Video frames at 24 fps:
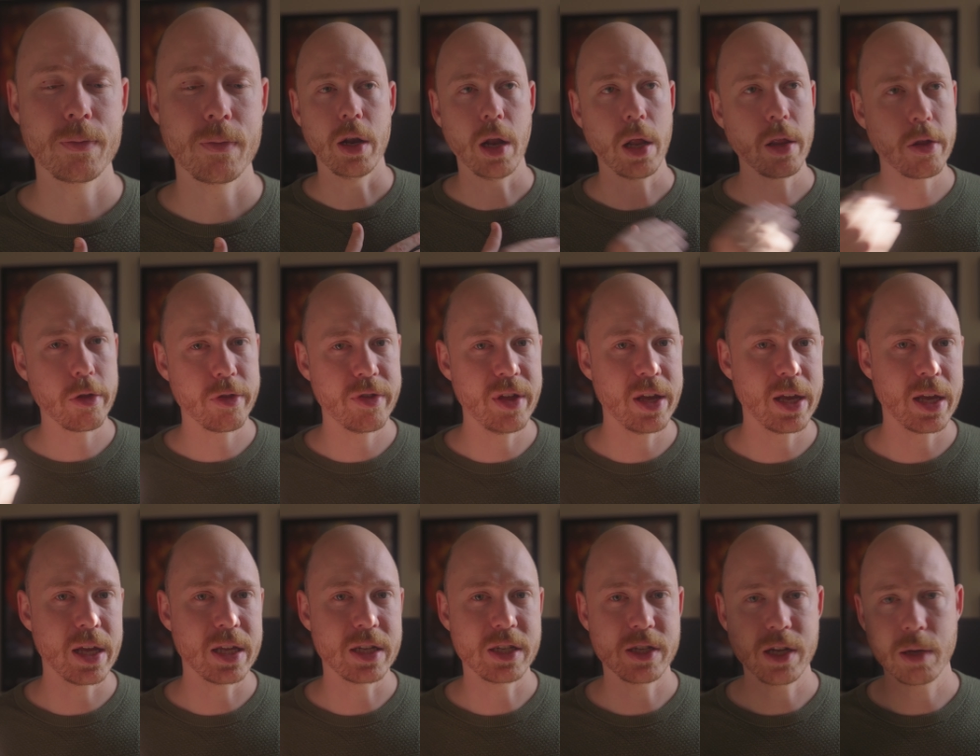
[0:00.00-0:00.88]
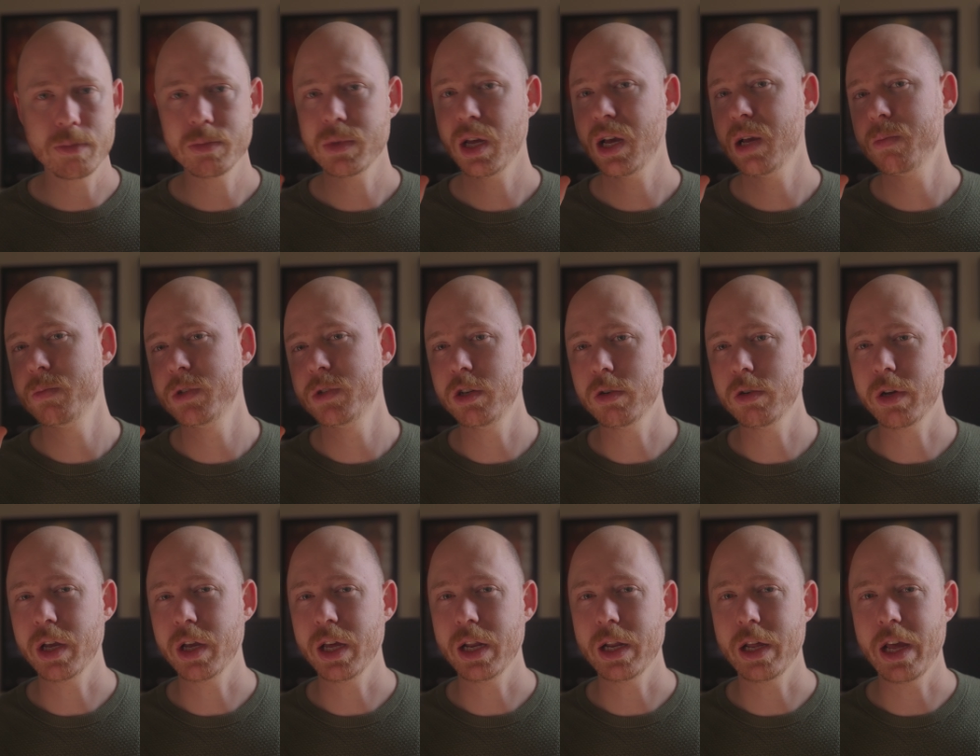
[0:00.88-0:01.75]
Another thing is sometimes you'll
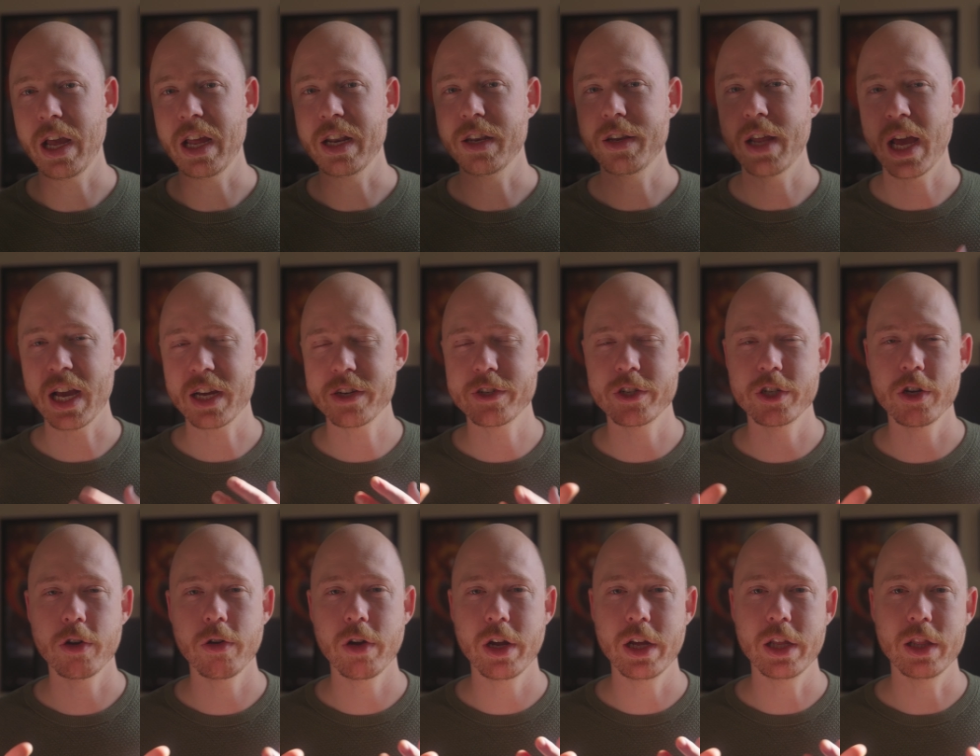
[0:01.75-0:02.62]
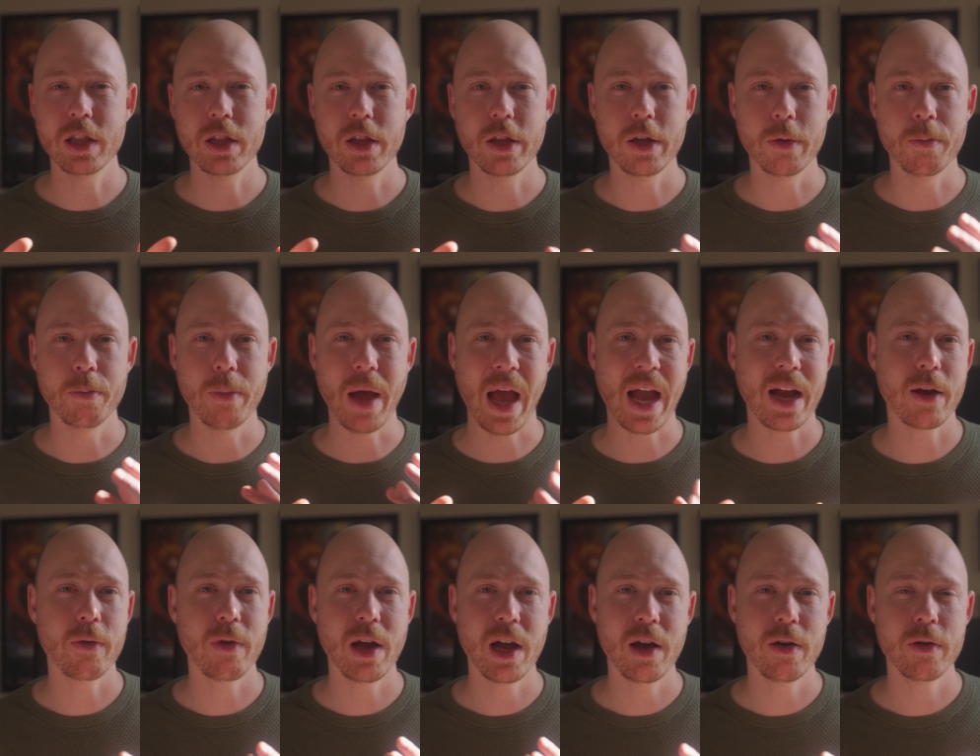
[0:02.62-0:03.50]
get a texture in the
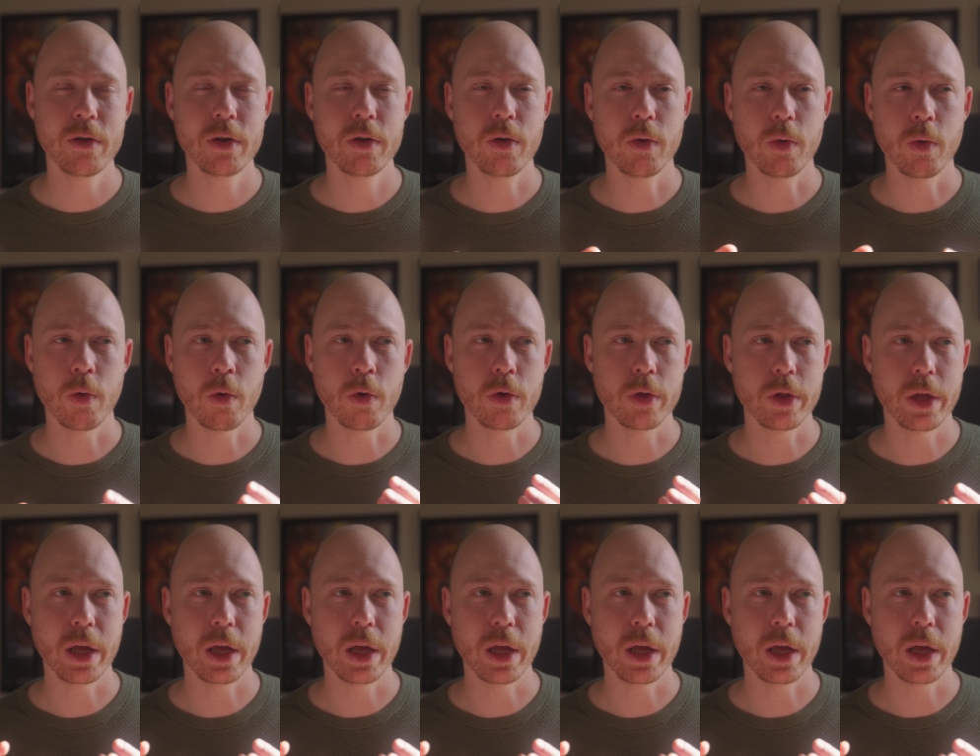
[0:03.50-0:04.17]
background or